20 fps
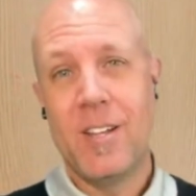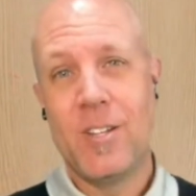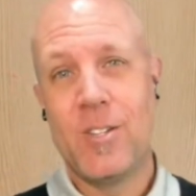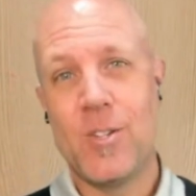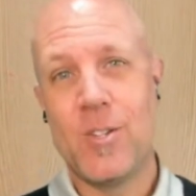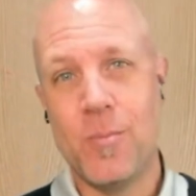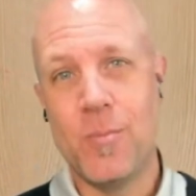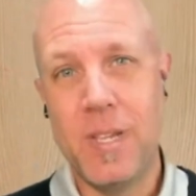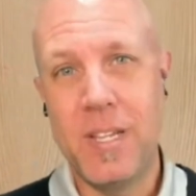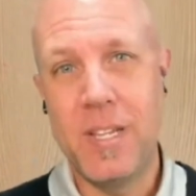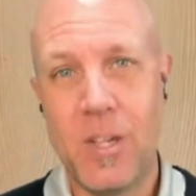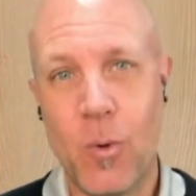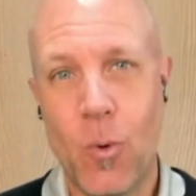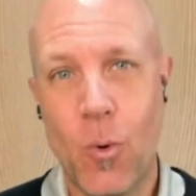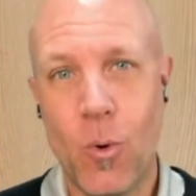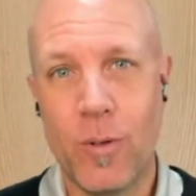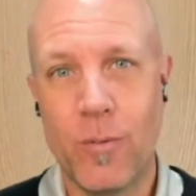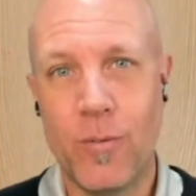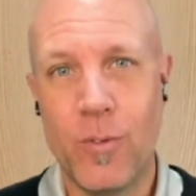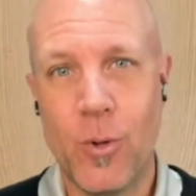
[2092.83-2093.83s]
to meeting
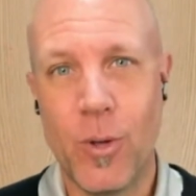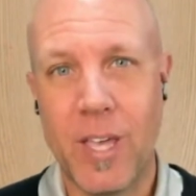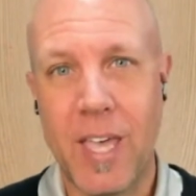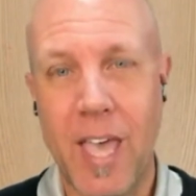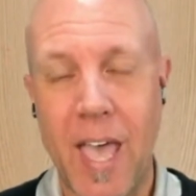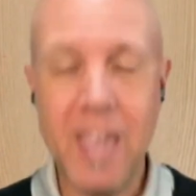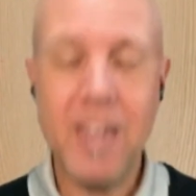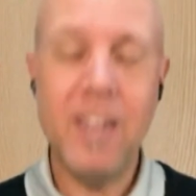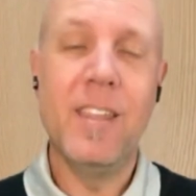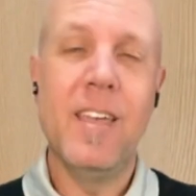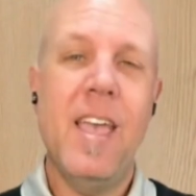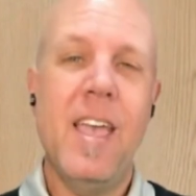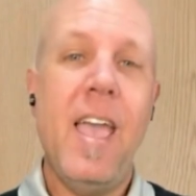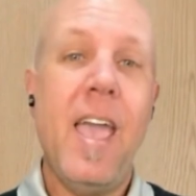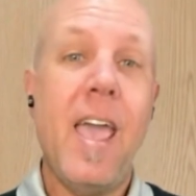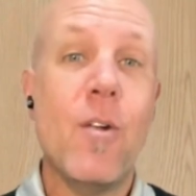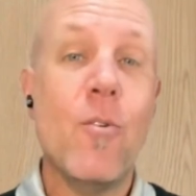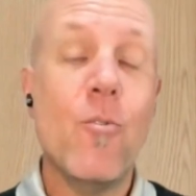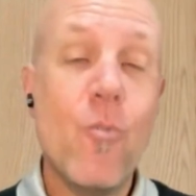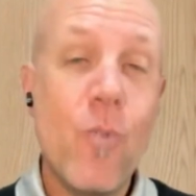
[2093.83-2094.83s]
all of you again
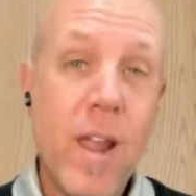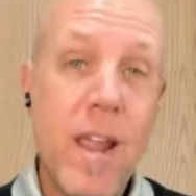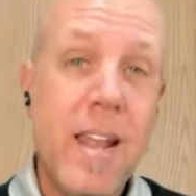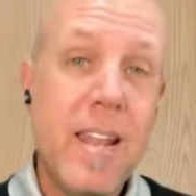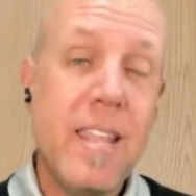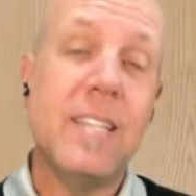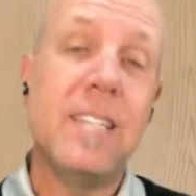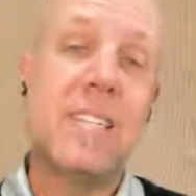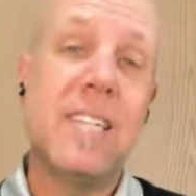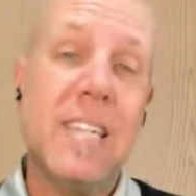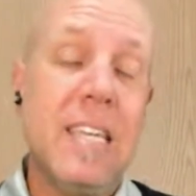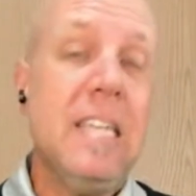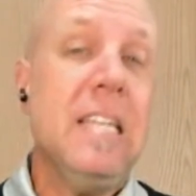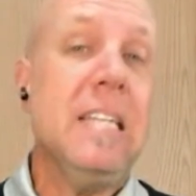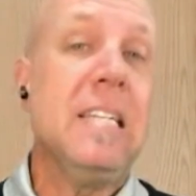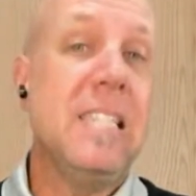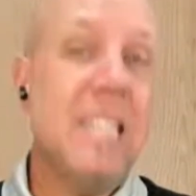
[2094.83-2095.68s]
and really digging